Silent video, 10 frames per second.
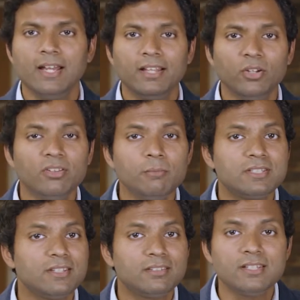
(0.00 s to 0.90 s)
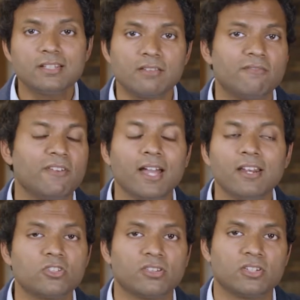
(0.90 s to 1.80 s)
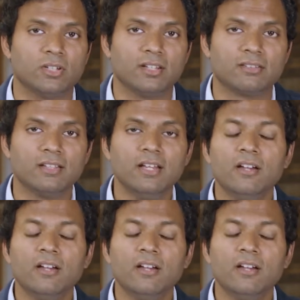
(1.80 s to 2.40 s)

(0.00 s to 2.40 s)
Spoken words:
There are some distinct advantages to this.